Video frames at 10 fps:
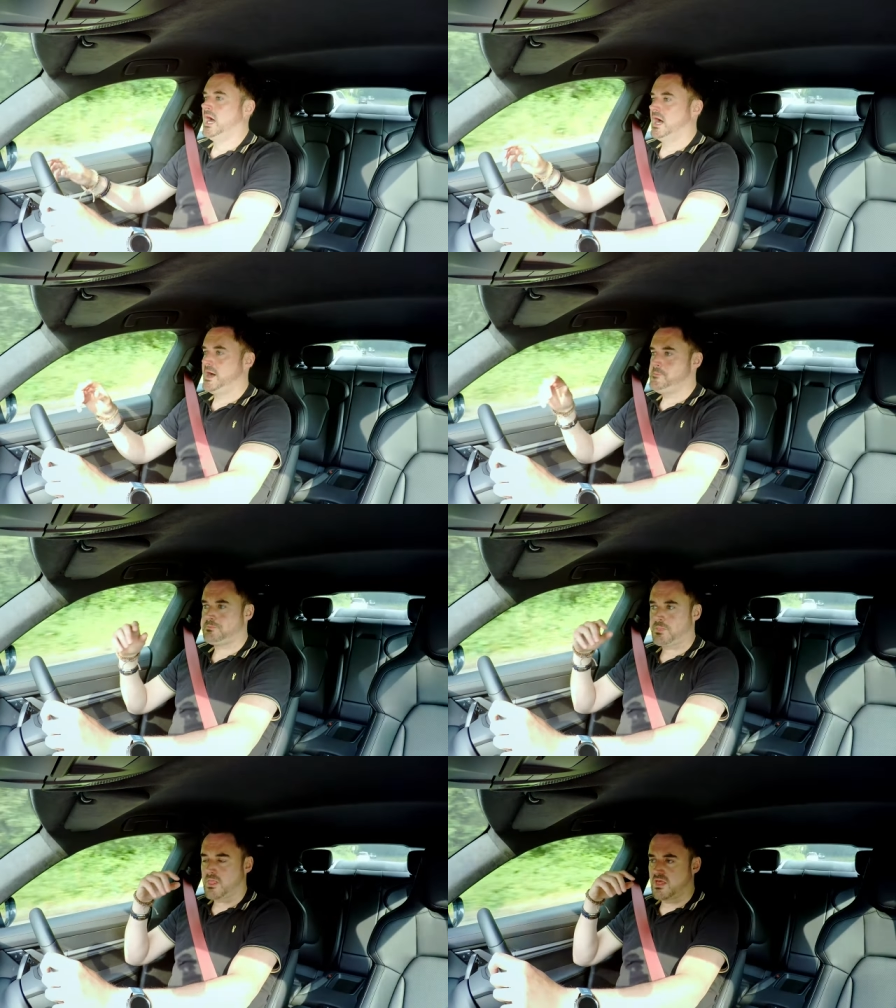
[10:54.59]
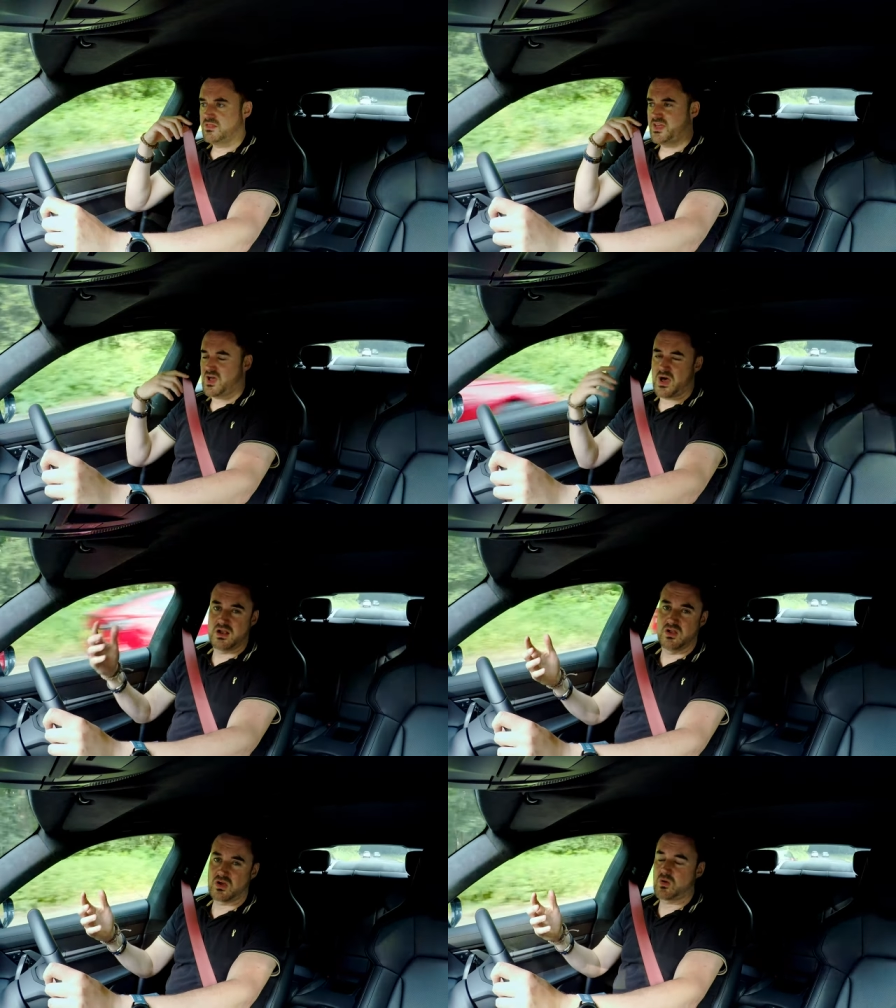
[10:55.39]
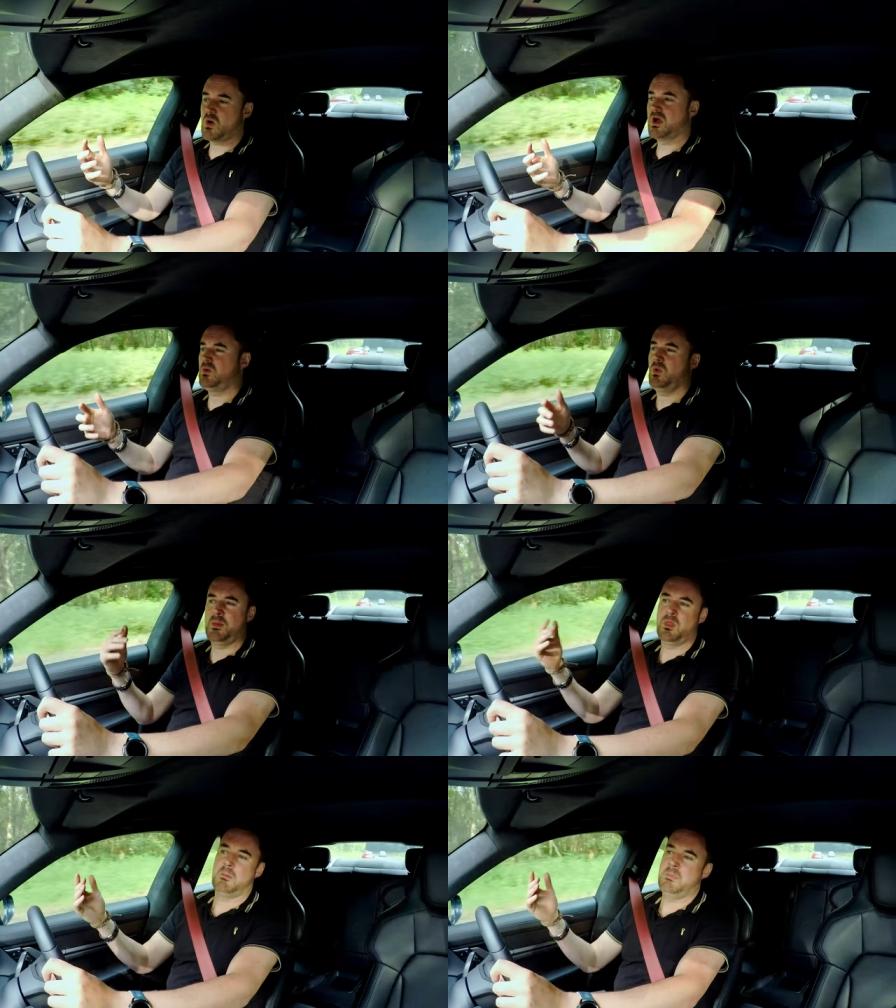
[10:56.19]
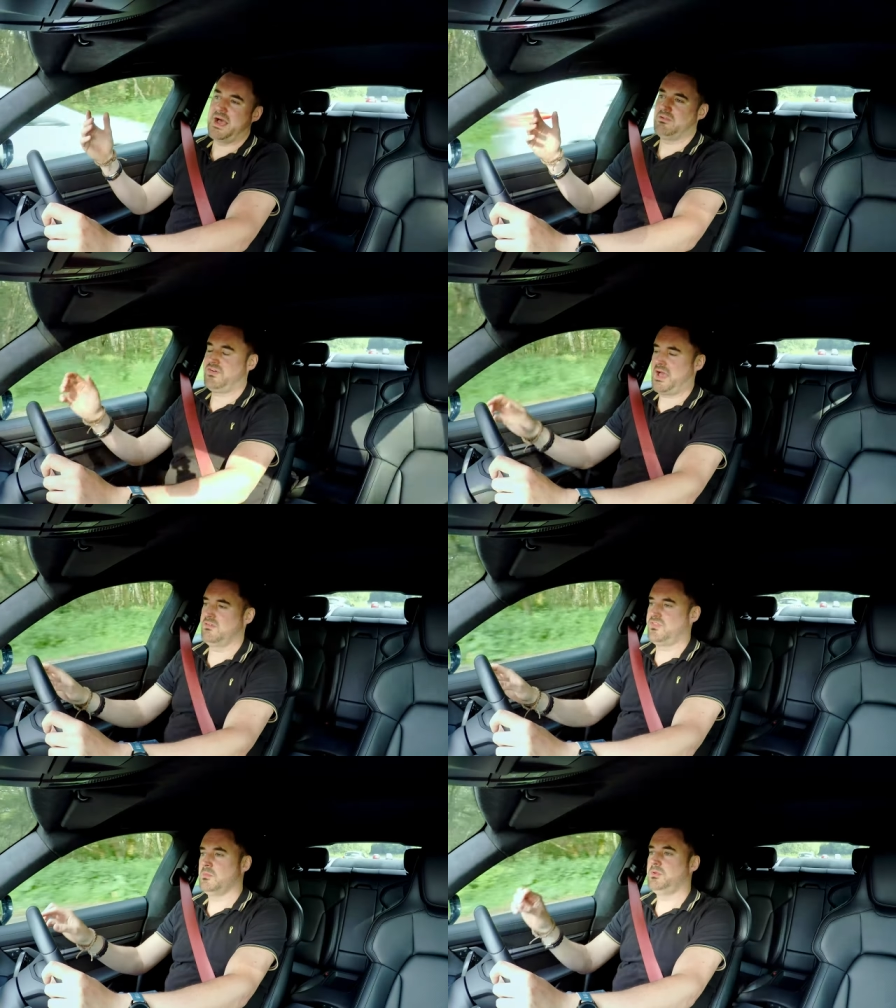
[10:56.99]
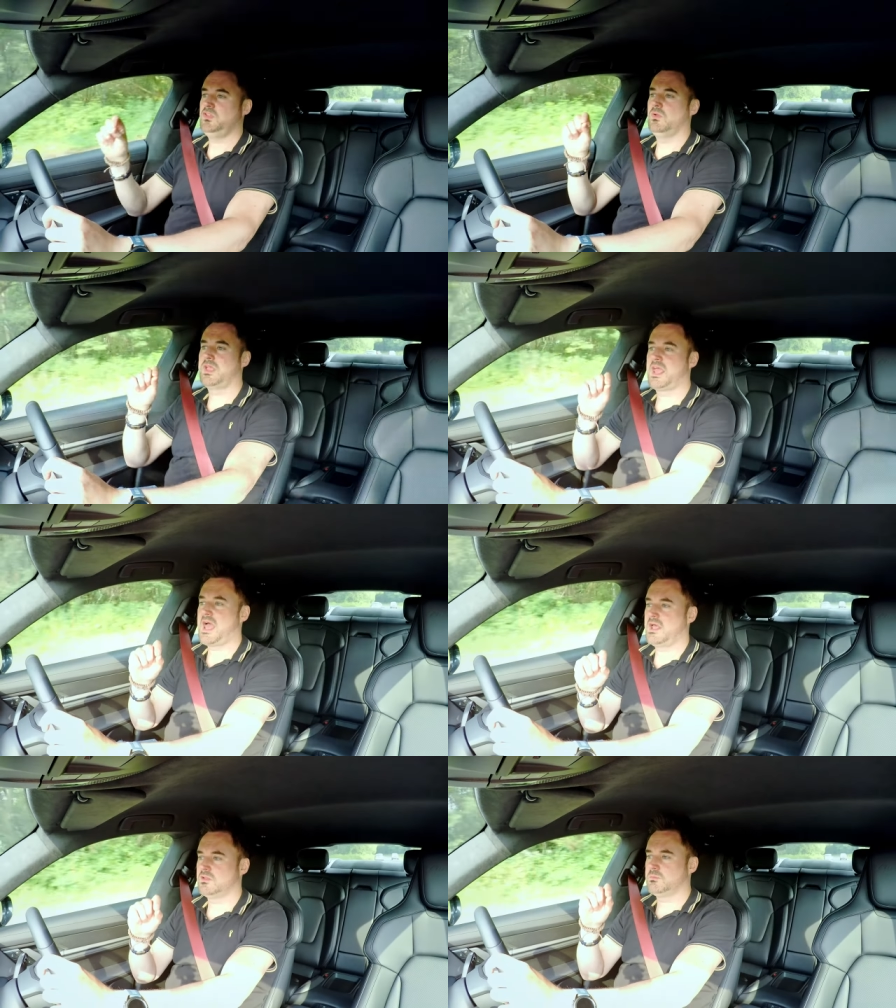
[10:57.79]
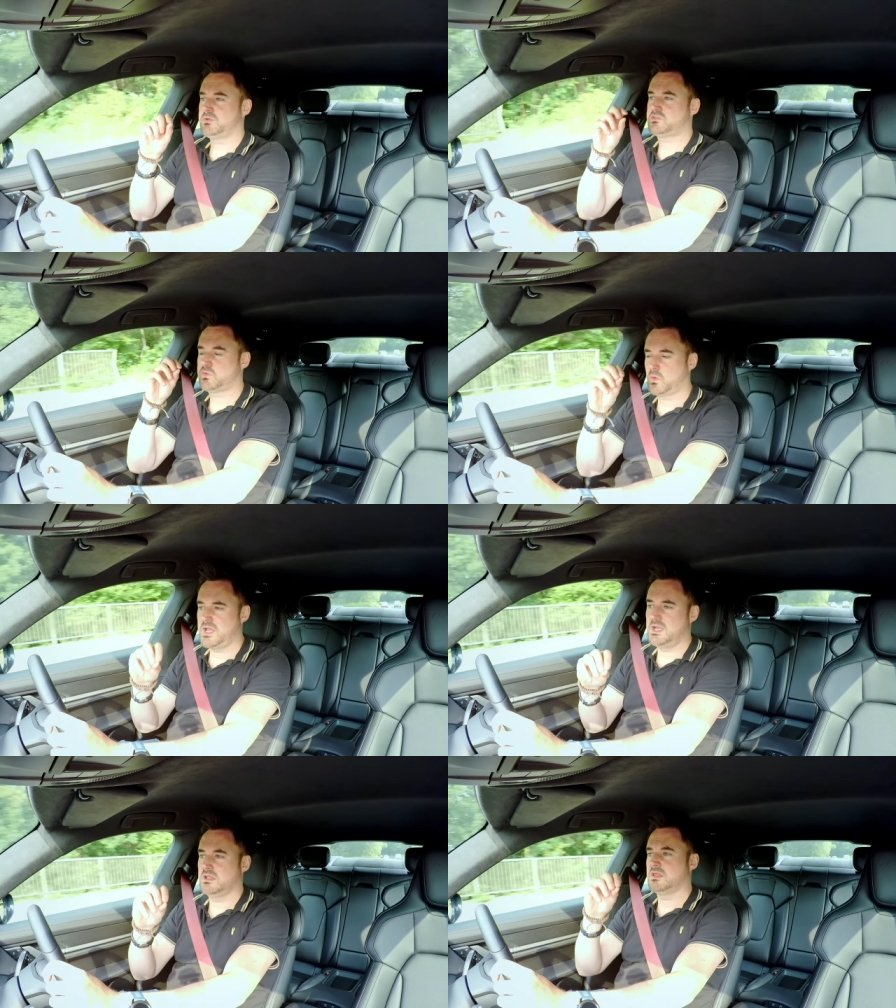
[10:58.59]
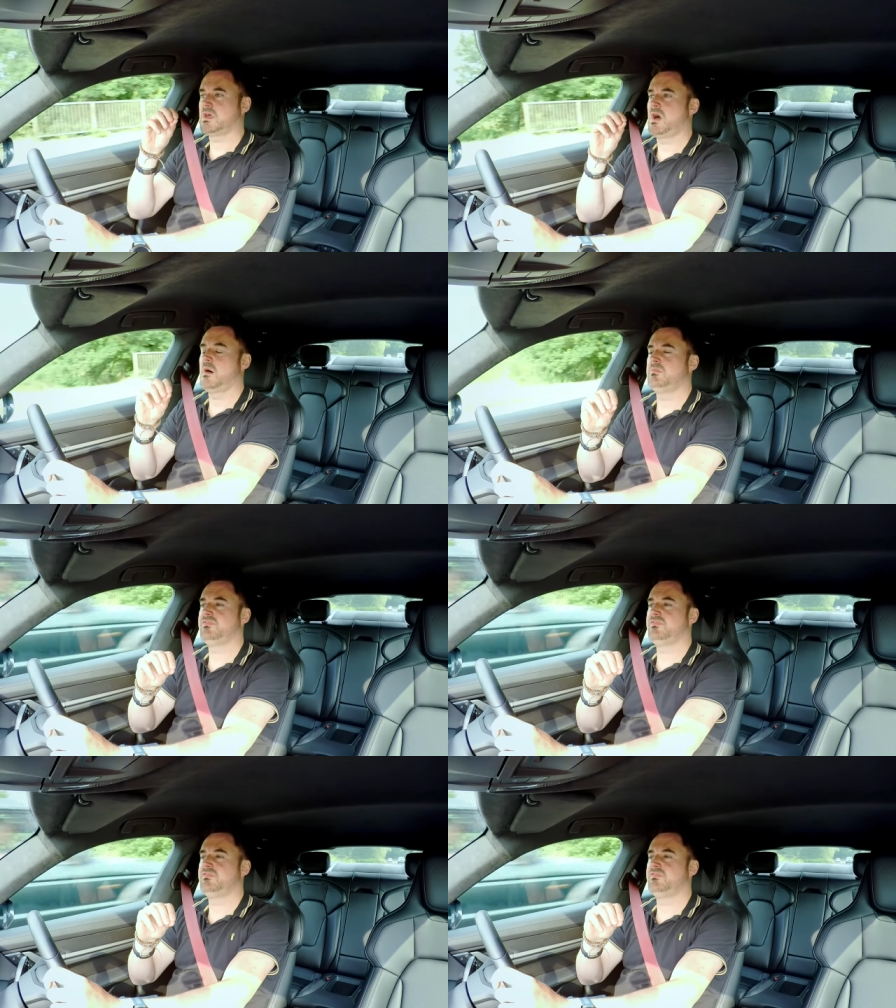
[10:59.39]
Um, they kind of look quite cool. I'm not a mad fan of them, but you get between the carbon